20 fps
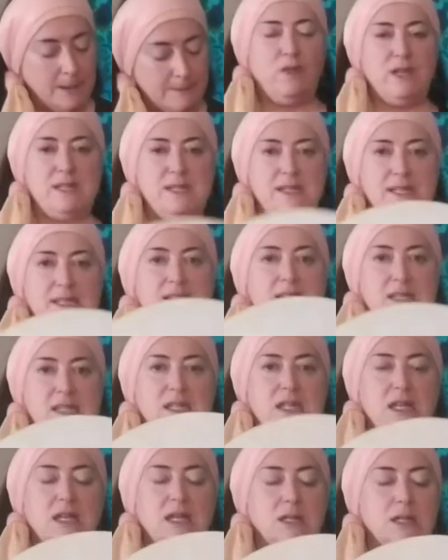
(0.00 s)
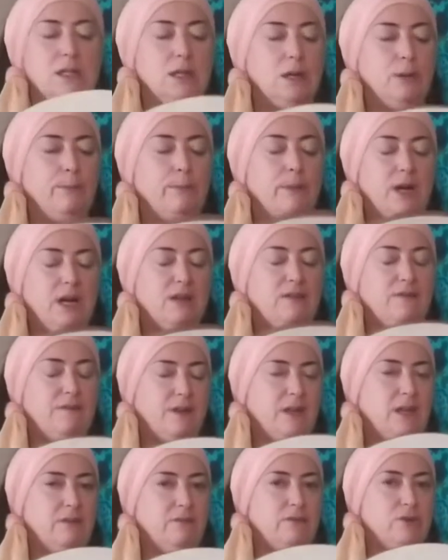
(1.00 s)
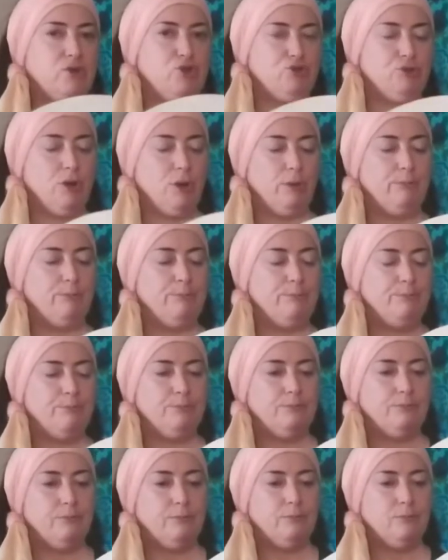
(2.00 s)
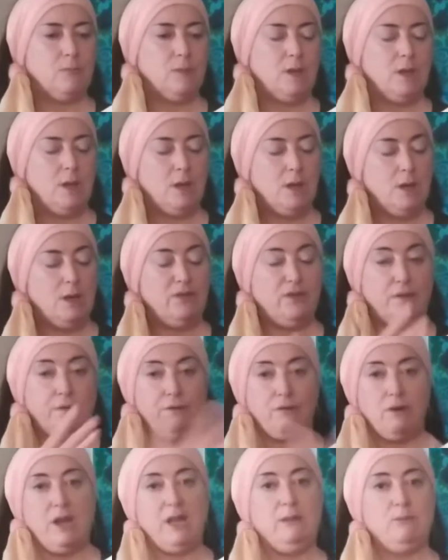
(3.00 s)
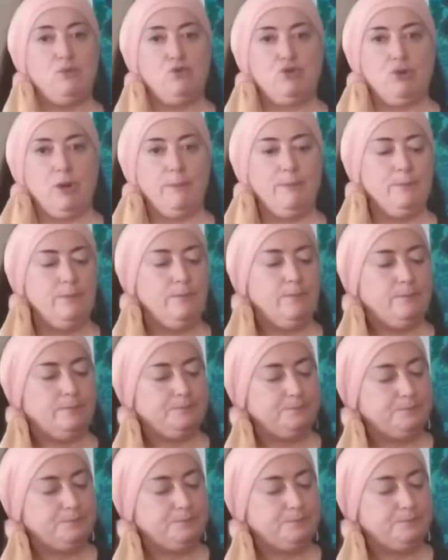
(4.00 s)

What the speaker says: This is still my favourite drum, the frame drum,